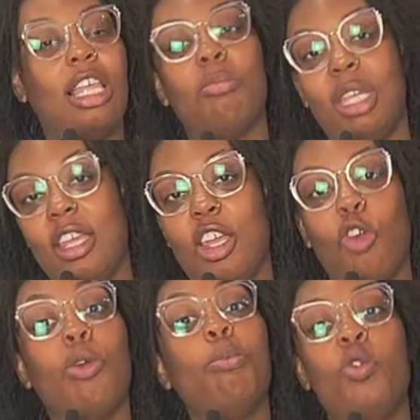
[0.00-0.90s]
eliminated,
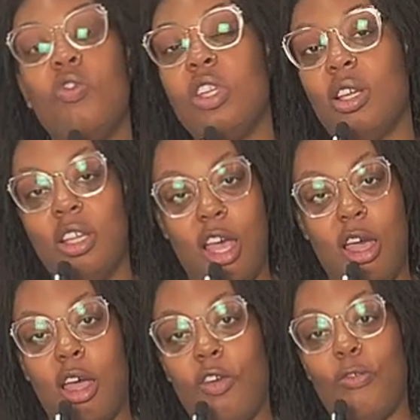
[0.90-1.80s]
removed
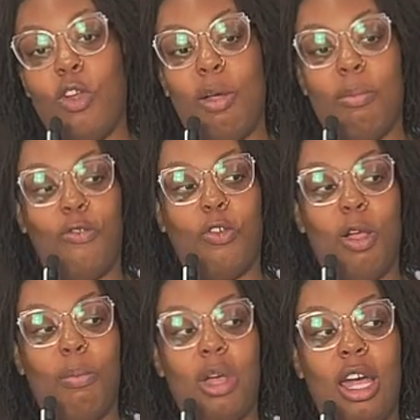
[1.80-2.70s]

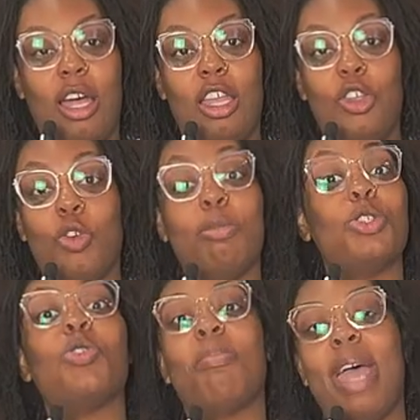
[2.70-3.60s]
from your
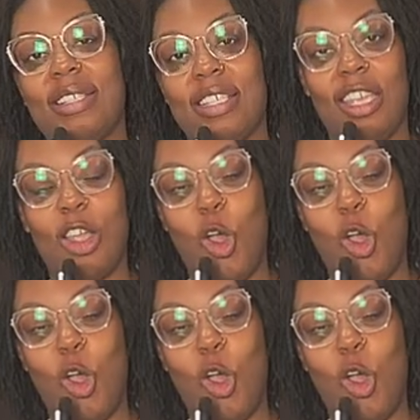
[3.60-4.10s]
mental capacity.